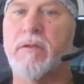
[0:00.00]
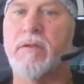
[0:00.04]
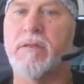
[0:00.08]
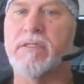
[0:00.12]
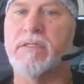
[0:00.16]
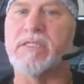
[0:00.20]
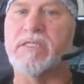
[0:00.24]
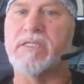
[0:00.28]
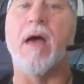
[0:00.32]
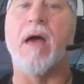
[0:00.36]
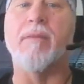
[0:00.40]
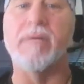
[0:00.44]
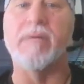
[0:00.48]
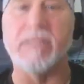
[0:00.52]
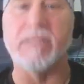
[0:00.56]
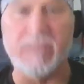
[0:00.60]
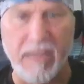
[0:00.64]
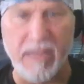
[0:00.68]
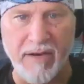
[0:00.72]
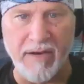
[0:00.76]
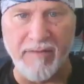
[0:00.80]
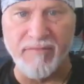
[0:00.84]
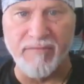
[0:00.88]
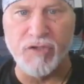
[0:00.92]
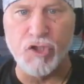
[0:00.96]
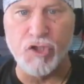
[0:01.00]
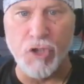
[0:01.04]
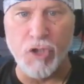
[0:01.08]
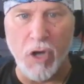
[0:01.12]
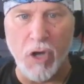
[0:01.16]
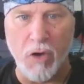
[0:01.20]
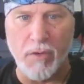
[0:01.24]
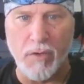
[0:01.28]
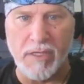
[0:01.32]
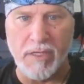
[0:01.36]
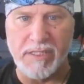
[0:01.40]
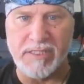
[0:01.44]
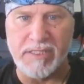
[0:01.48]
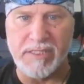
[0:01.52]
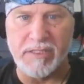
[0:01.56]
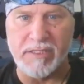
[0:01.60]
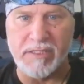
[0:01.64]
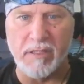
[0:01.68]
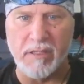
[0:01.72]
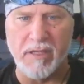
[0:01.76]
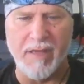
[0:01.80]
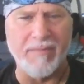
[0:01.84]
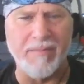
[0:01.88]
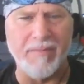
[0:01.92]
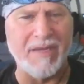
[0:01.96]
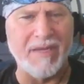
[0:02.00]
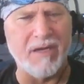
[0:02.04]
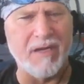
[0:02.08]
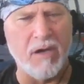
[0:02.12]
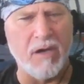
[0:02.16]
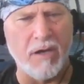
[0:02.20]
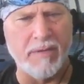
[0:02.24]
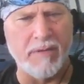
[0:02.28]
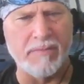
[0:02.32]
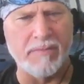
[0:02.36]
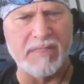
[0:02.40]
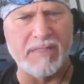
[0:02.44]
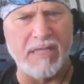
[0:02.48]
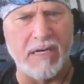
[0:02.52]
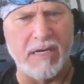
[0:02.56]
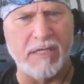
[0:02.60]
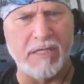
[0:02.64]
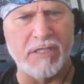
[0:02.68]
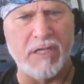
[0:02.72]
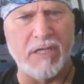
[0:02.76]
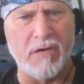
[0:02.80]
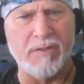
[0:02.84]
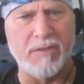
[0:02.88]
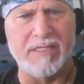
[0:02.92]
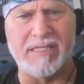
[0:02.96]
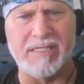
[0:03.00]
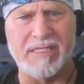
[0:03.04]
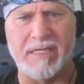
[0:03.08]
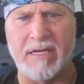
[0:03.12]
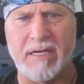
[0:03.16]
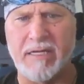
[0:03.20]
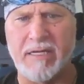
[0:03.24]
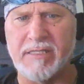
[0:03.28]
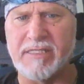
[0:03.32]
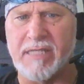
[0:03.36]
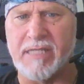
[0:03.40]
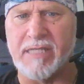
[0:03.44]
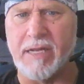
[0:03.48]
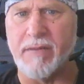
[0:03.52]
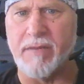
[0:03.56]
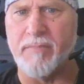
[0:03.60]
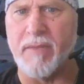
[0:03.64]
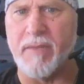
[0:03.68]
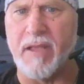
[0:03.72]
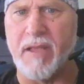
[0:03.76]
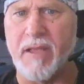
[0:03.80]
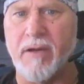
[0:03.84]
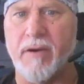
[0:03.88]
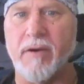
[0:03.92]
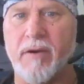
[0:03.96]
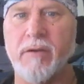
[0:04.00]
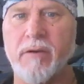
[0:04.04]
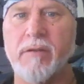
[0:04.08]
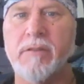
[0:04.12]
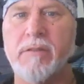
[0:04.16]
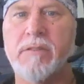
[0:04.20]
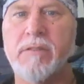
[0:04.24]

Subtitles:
Simon, son of Jonas, do you love me? He called him son of Jonas again instead of Peter.